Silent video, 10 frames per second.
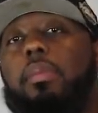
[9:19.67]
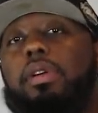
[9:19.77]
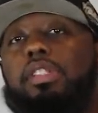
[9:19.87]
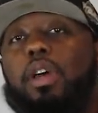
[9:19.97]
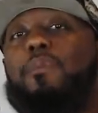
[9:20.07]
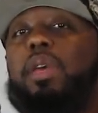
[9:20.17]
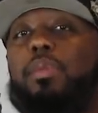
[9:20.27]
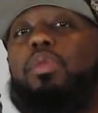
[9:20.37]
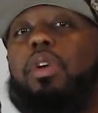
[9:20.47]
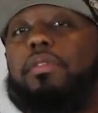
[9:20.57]
But some
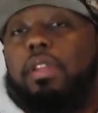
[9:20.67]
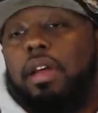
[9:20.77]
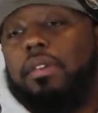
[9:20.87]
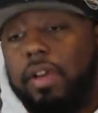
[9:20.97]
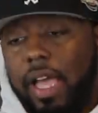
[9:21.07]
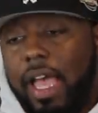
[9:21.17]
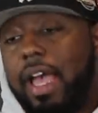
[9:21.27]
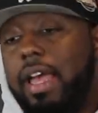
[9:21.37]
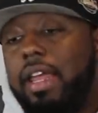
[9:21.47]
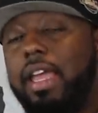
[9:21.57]
people who have never had